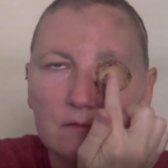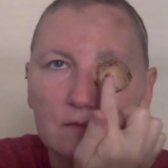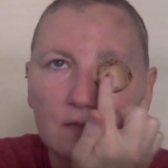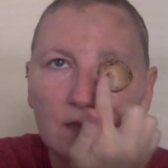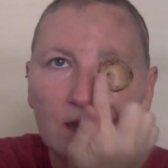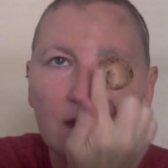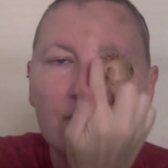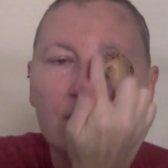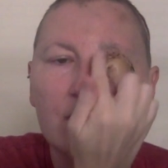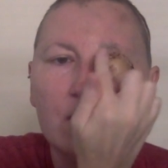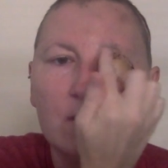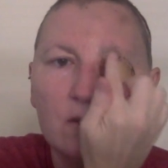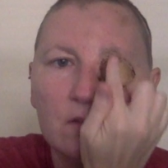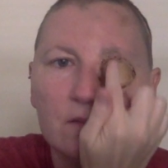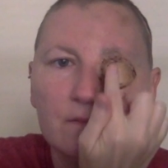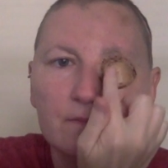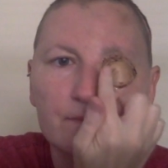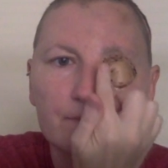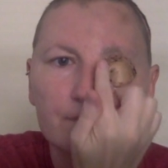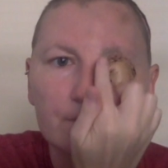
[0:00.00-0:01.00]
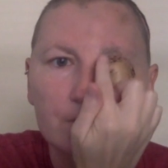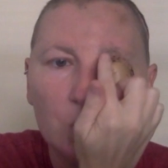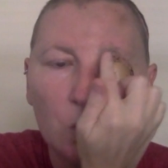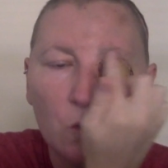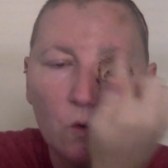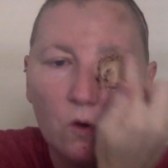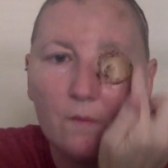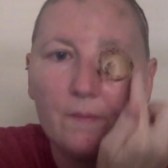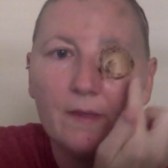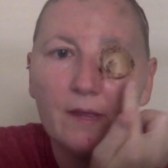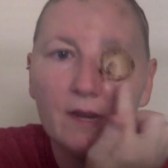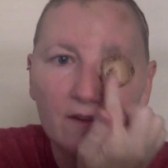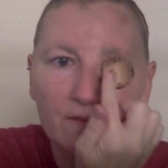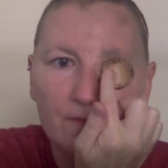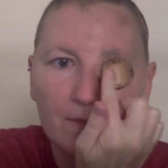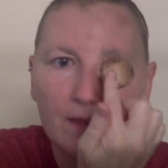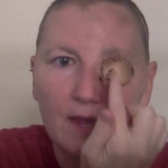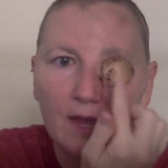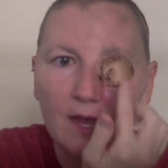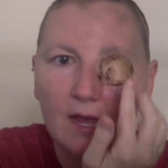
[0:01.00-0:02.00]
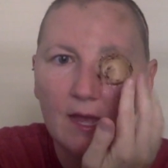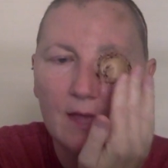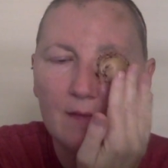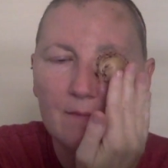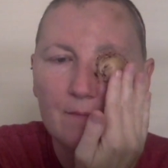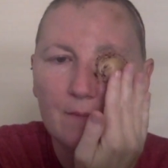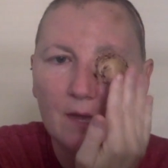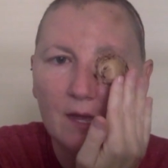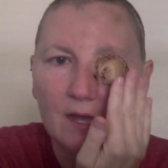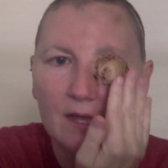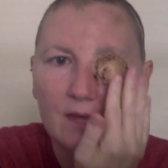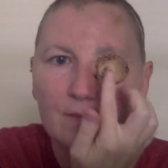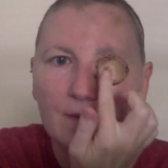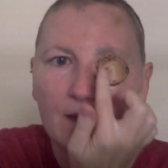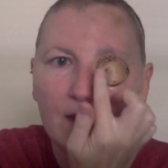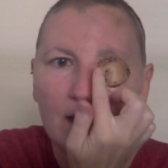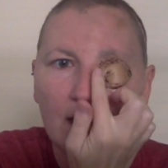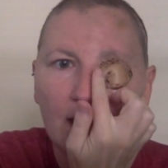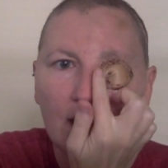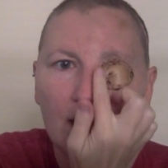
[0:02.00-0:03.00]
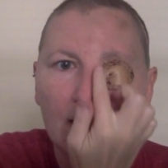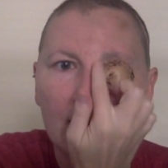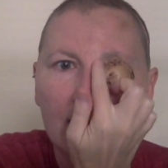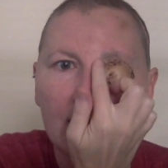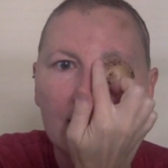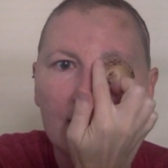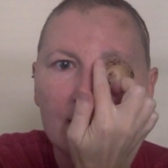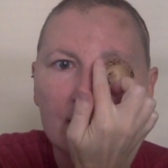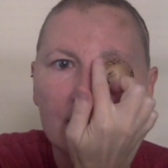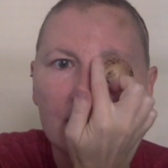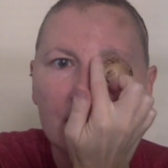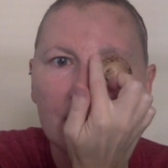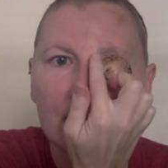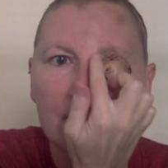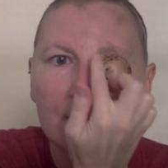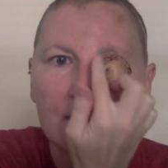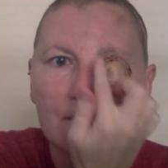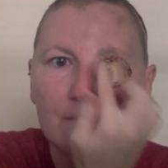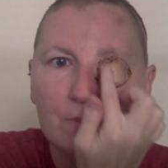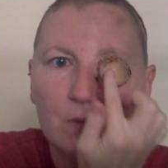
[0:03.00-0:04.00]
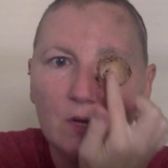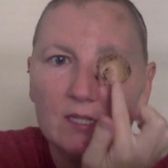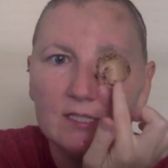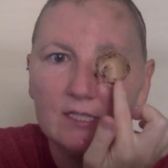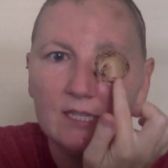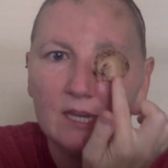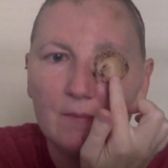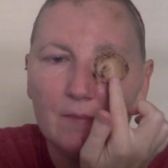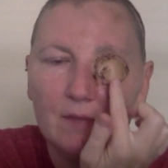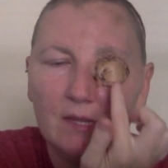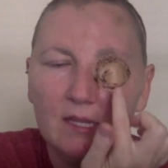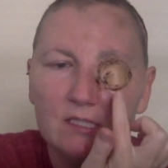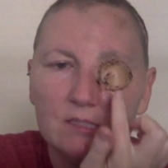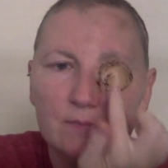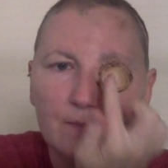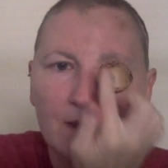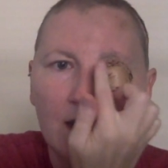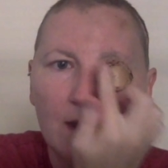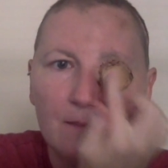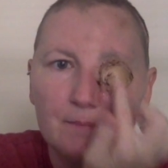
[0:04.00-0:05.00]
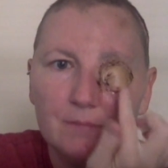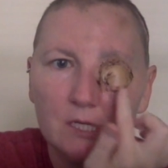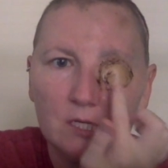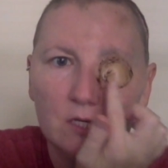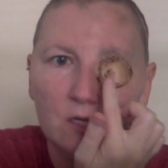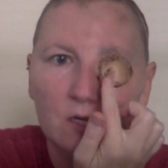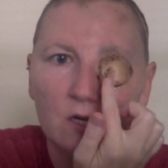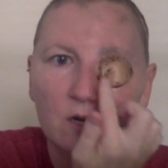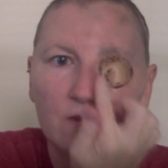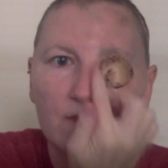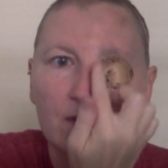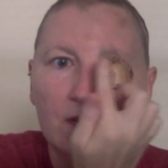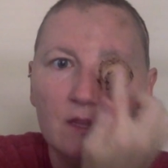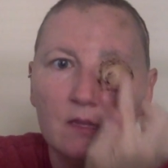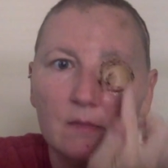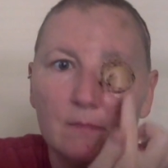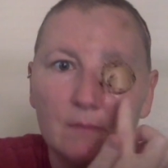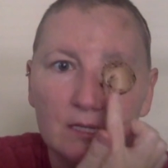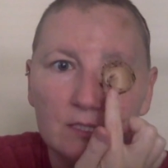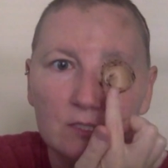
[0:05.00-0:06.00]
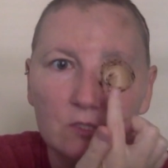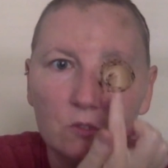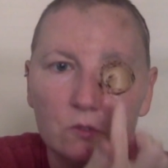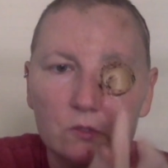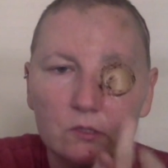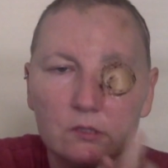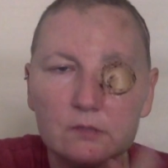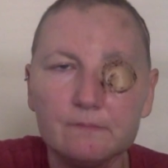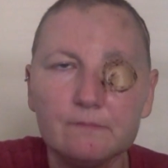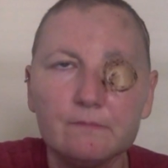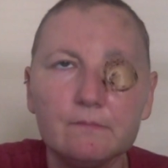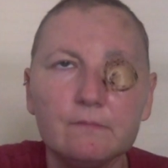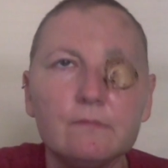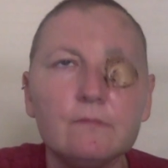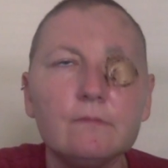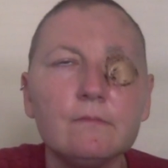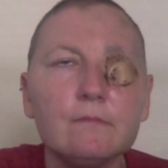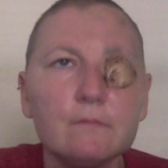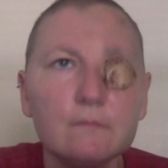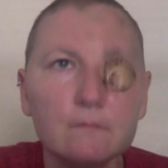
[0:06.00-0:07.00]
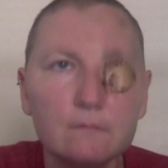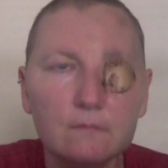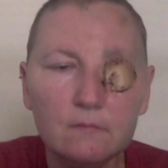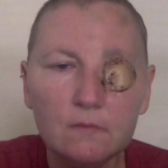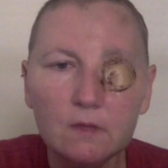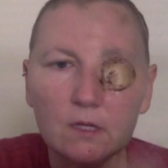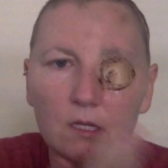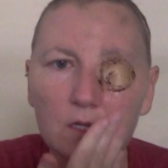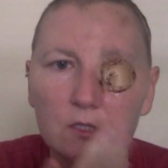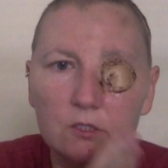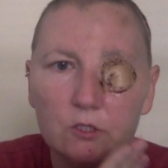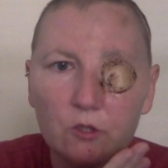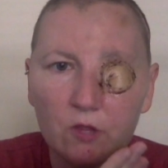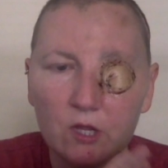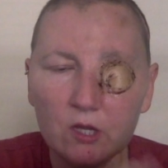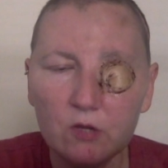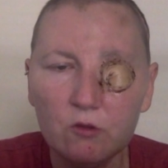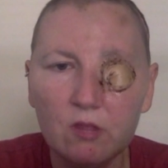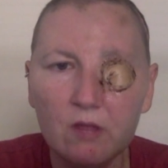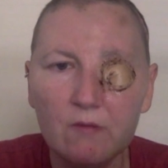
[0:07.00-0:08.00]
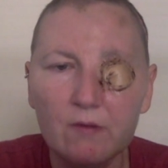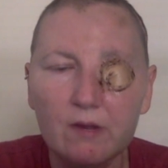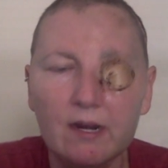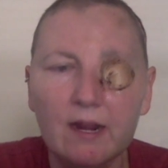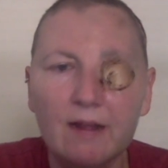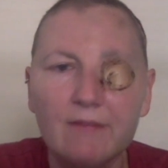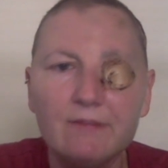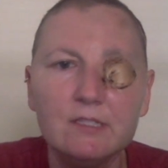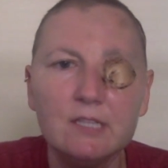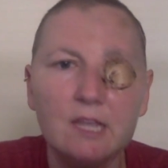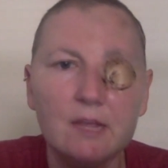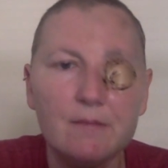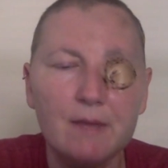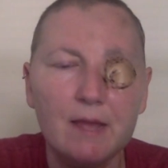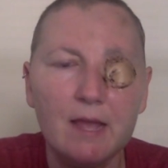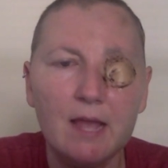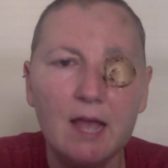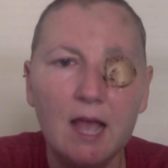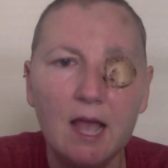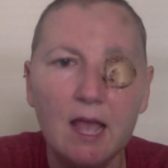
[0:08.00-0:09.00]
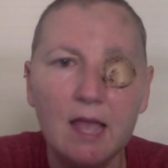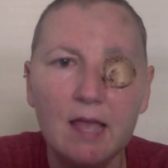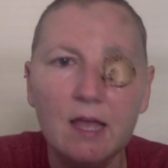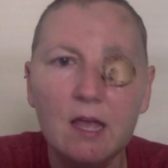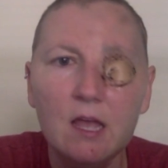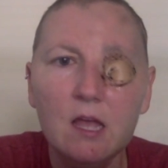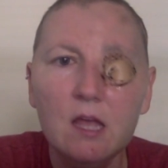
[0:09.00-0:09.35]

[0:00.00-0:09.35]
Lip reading: kind of in the orbit of my eye, behind my eye, and pressing up against my optic nerve and in the muscles. So they knew they were going to have to take my eye.